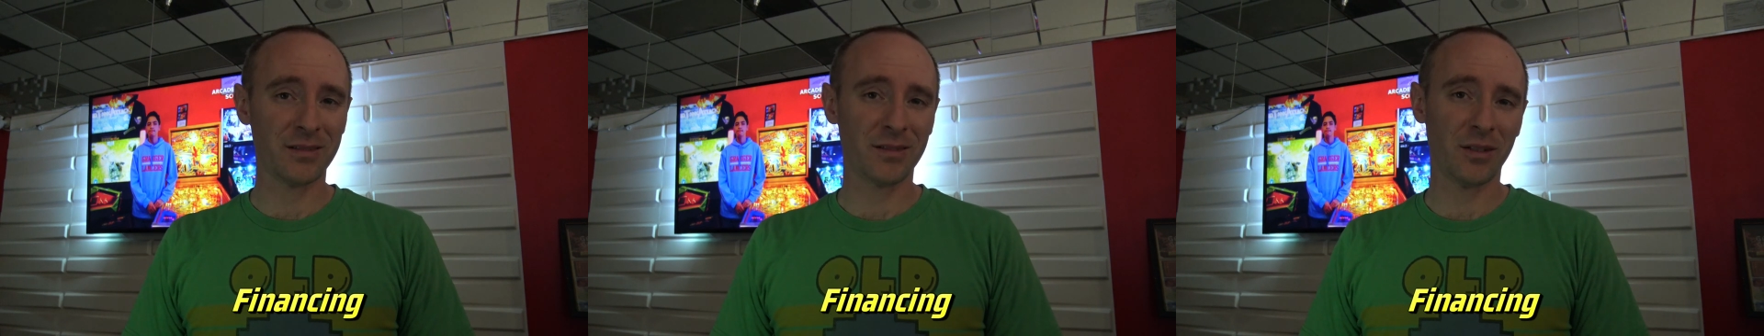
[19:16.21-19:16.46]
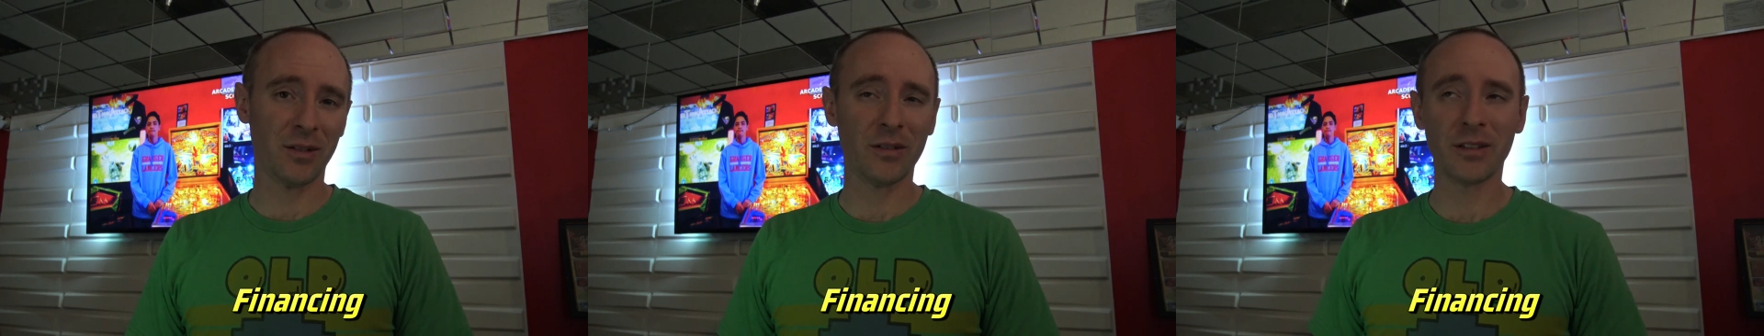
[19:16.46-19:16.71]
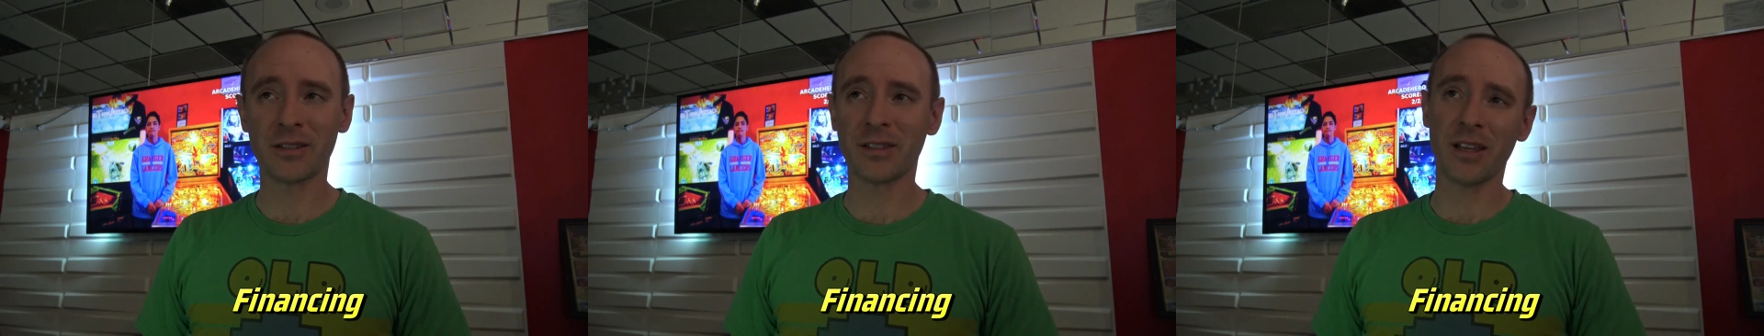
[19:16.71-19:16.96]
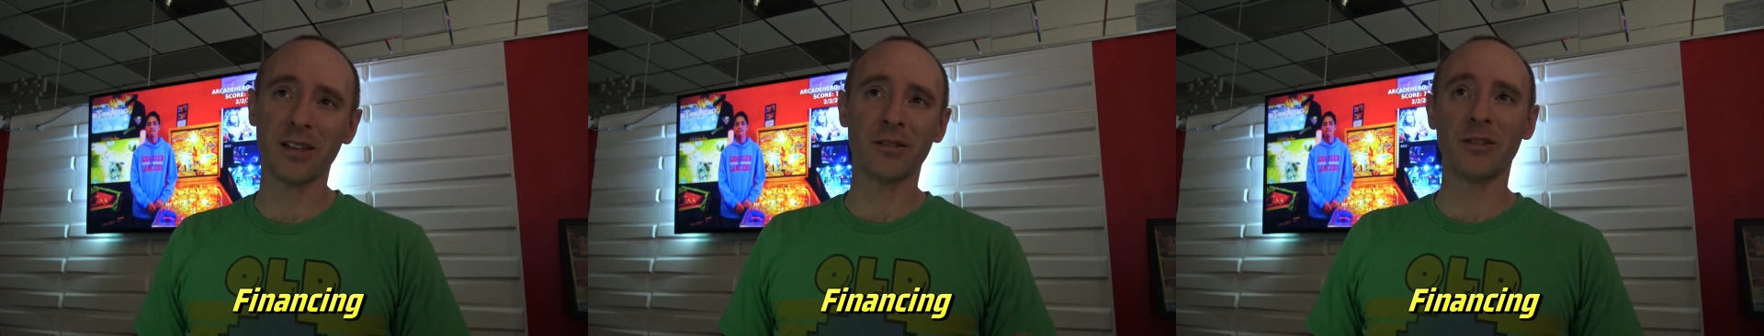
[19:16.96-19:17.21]
So let's
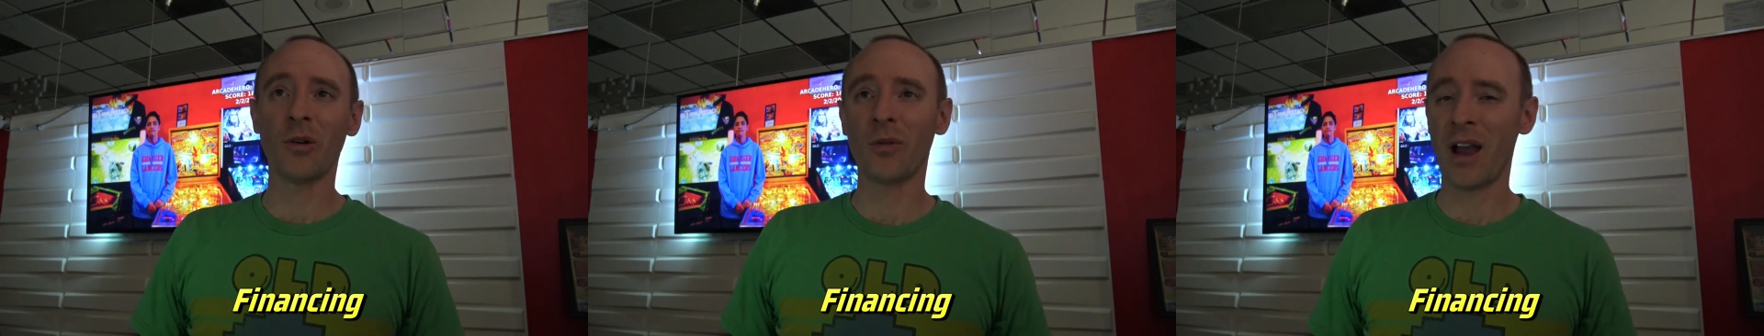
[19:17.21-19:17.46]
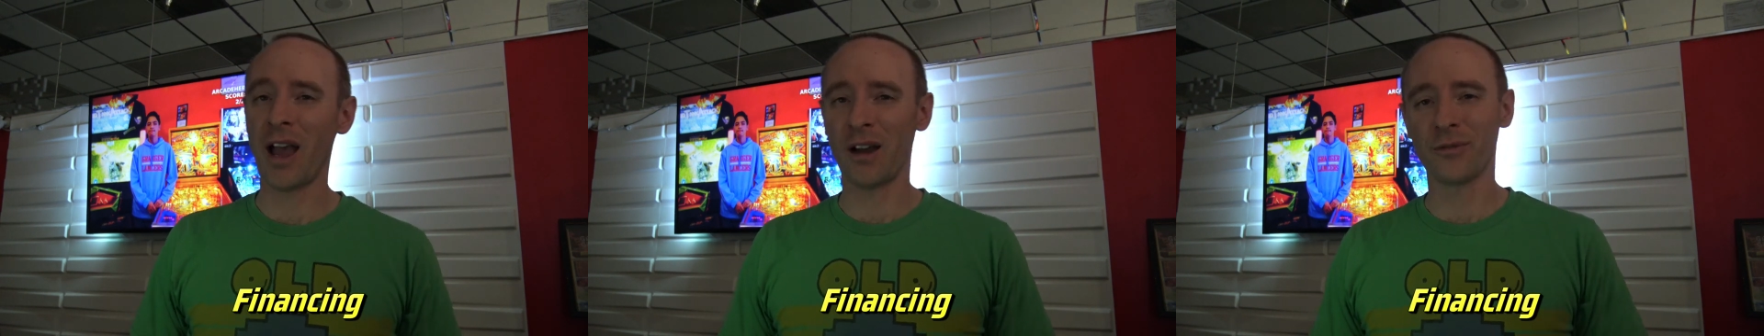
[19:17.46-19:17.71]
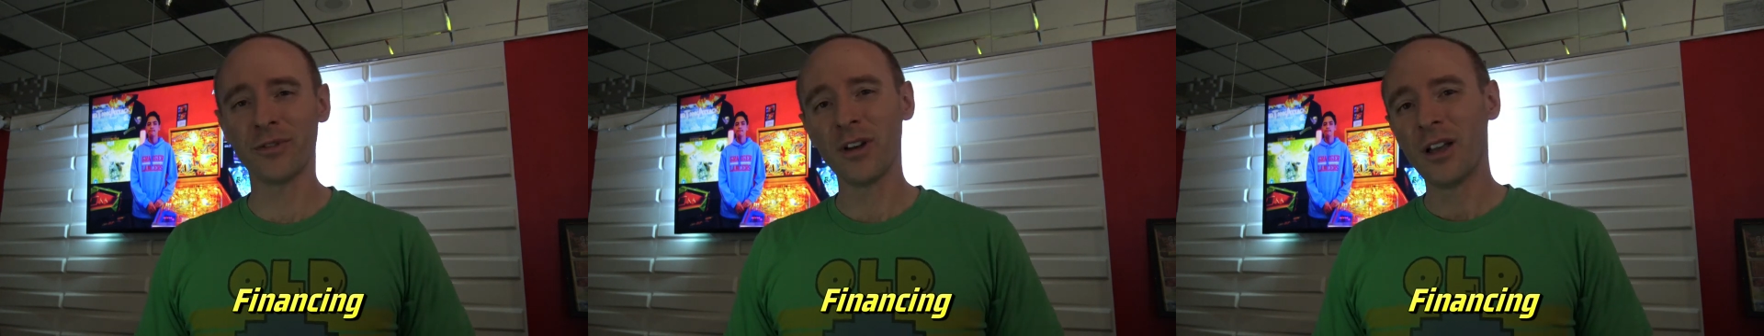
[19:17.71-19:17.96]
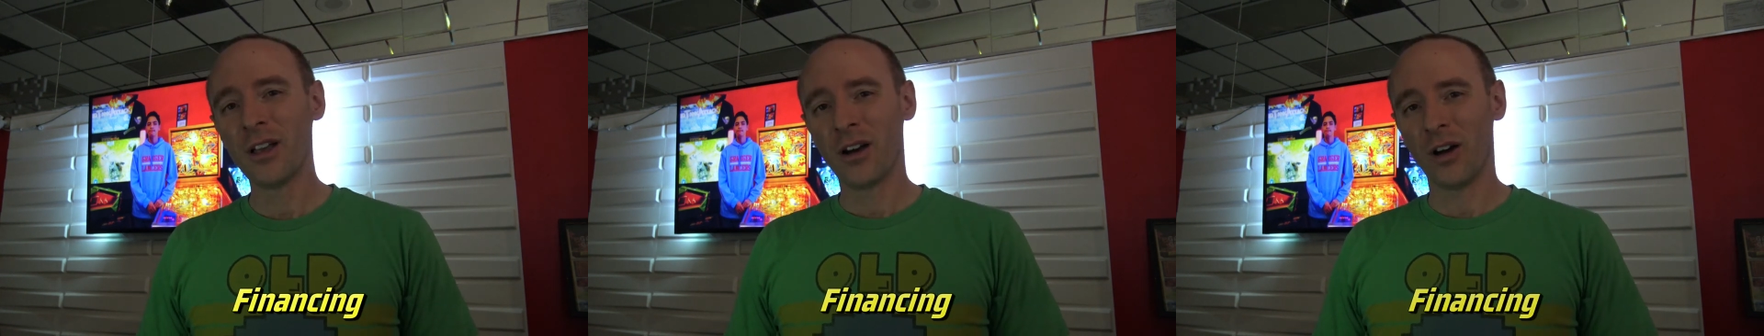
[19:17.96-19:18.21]
say you don't have
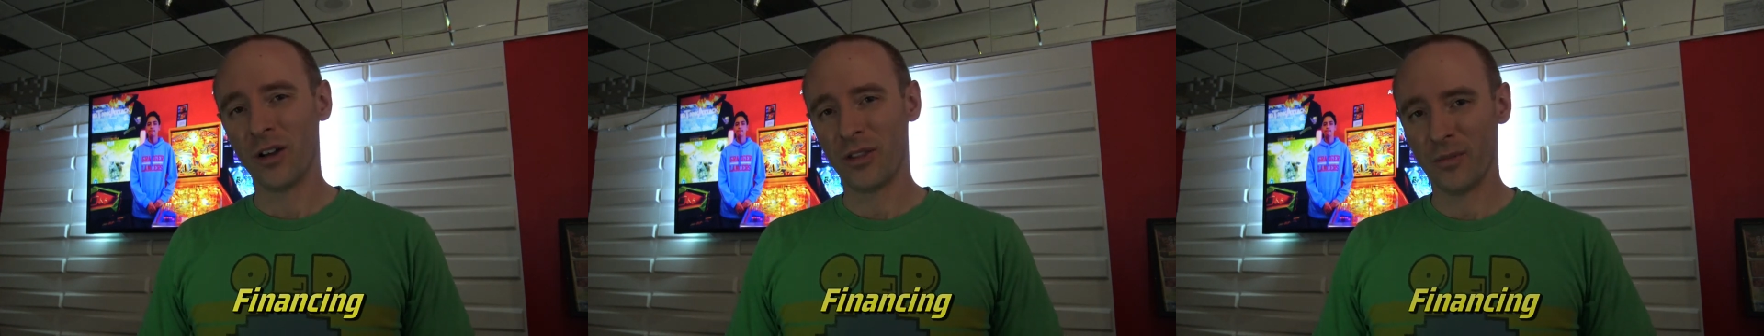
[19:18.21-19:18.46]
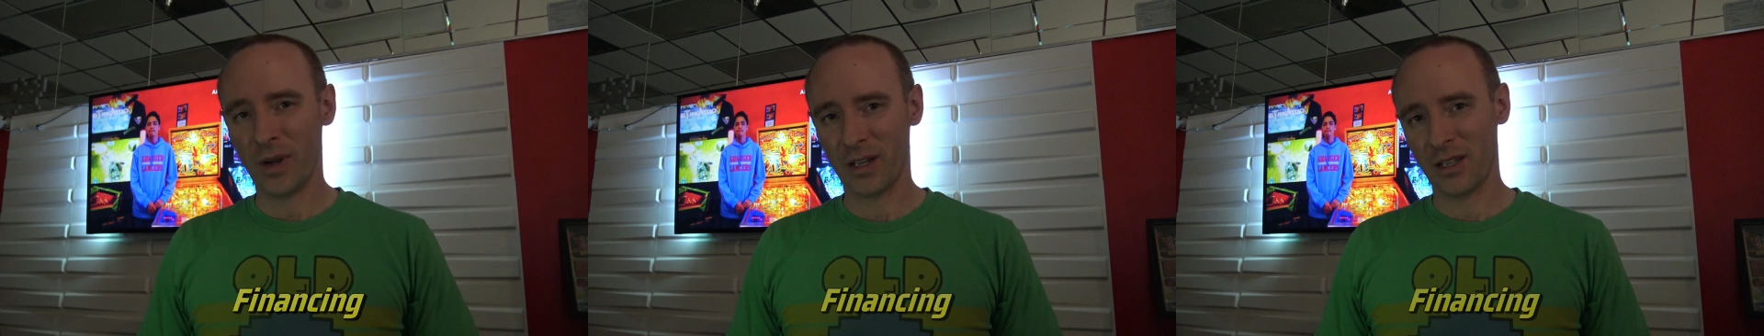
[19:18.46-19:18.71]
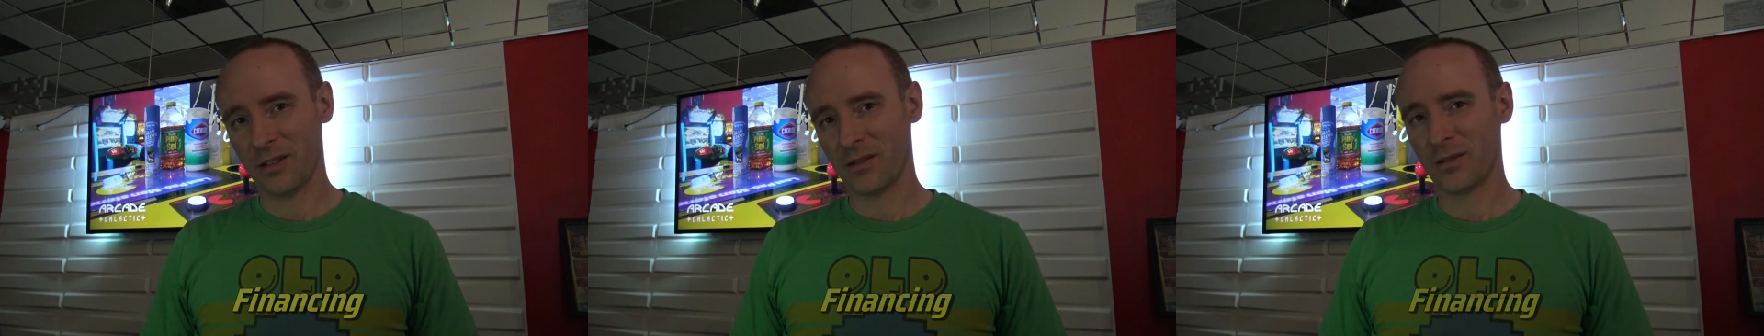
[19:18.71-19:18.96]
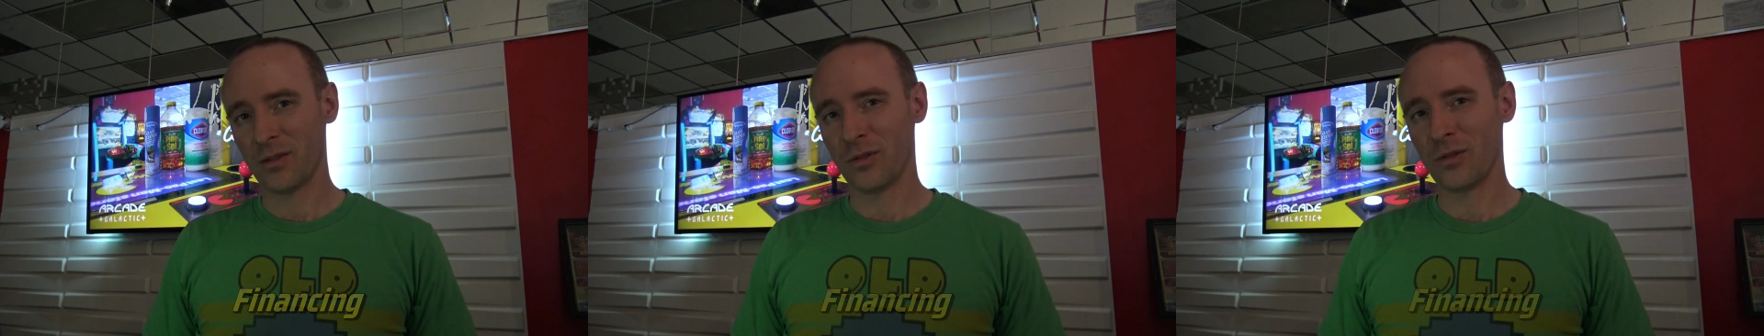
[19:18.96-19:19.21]
all the money
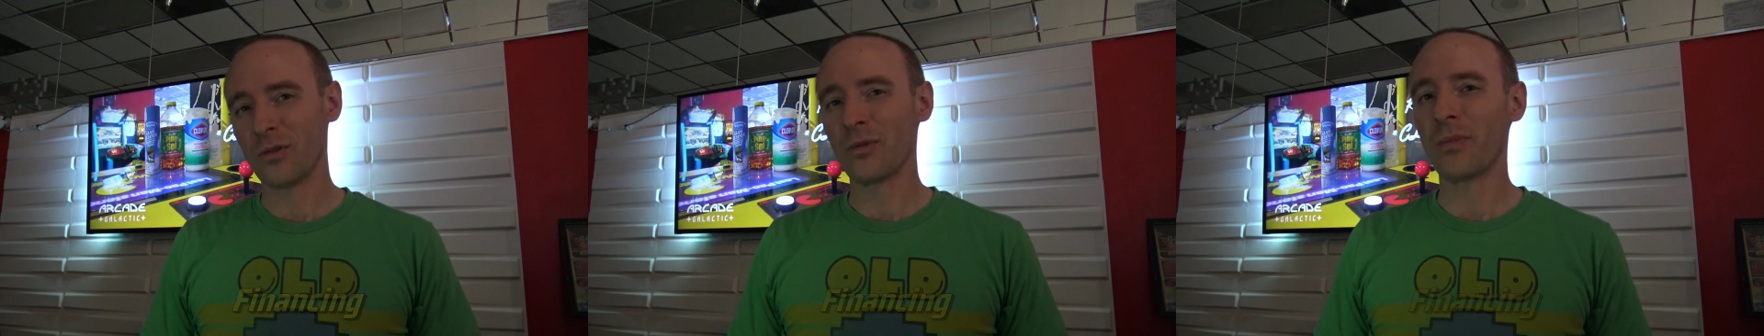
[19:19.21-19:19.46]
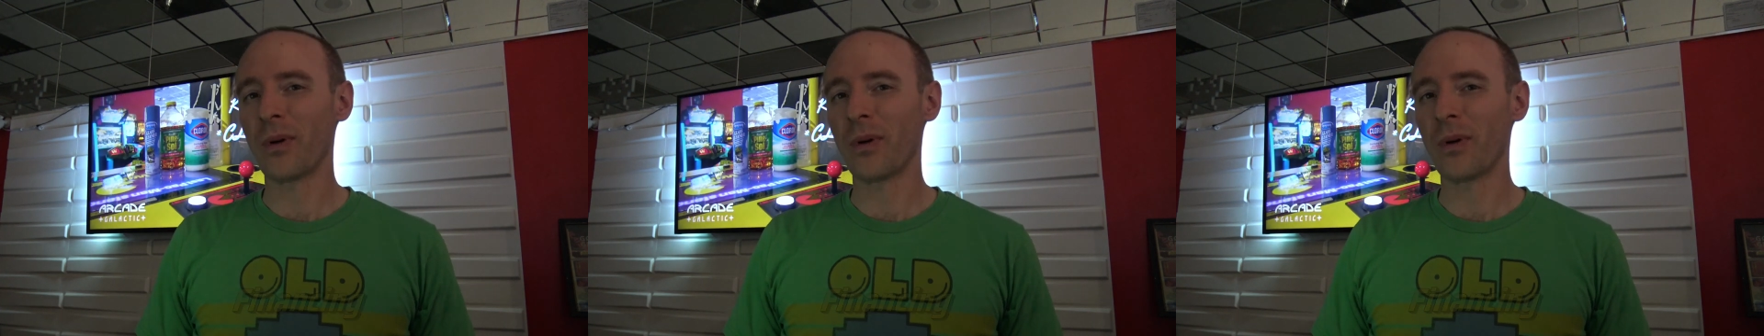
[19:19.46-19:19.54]
to